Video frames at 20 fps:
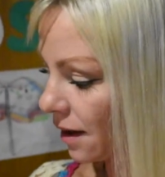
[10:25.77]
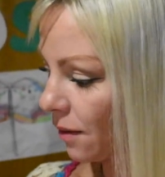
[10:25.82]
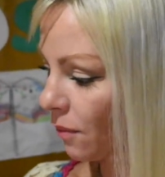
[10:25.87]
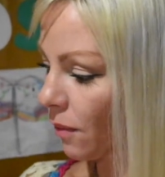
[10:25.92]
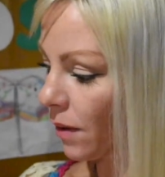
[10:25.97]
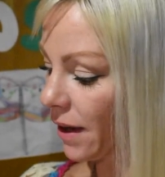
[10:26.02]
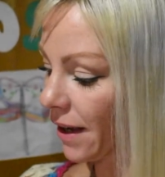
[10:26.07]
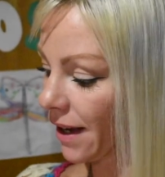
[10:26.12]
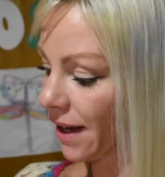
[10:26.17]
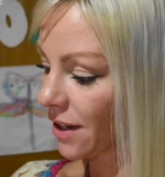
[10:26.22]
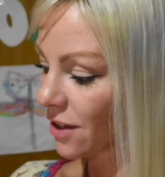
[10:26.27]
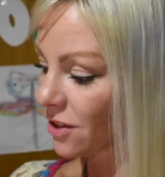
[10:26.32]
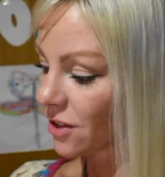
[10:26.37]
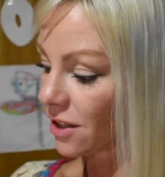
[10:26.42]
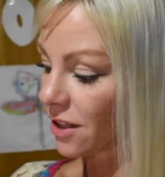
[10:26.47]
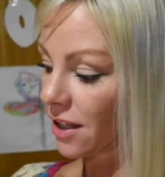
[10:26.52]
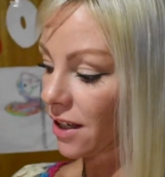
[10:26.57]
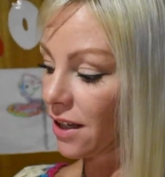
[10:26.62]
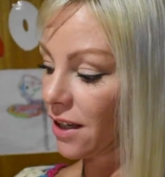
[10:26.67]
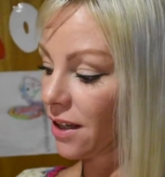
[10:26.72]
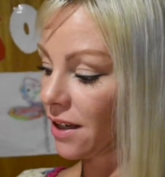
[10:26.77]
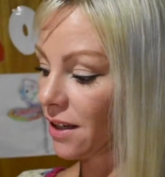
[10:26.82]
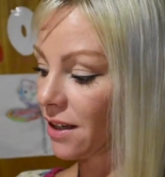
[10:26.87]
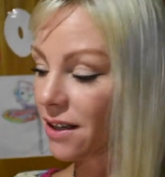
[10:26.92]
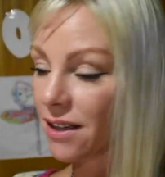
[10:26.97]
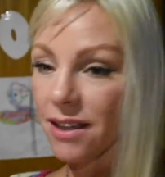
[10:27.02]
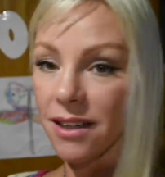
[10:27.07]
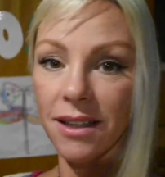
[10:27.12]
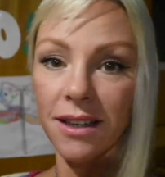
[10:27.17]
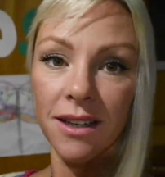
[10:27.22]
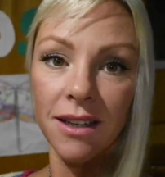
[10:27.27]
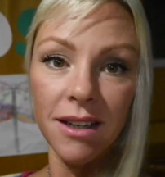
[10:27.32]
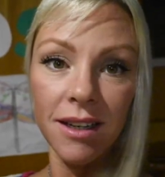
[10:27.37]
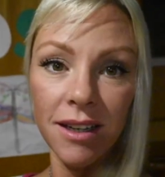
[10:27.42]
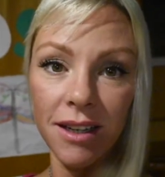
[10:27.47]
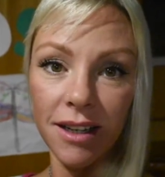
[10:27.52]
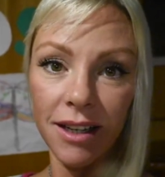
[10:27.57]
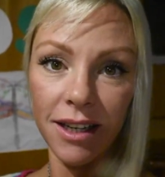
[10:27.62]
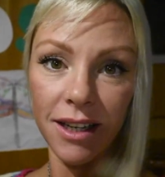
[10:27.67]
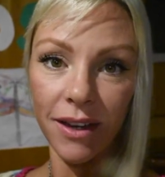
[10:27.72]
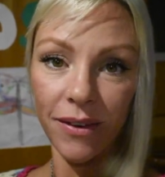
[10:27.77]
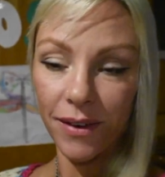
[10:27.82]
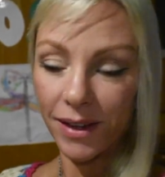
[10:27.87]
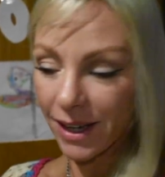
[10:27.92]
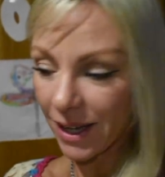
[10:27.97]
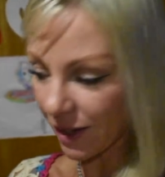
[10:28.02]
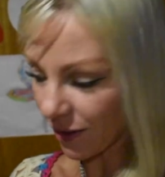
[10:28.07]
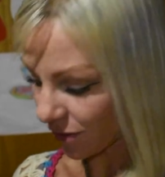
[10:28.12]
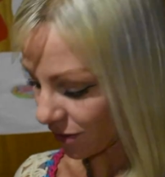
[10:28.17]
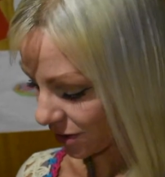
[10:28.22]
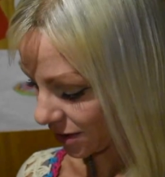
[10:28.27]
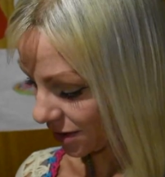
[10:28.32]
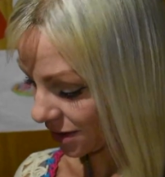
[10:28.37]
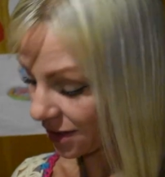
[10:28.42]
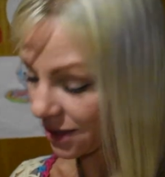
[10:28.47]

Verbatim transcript: We're actually going out.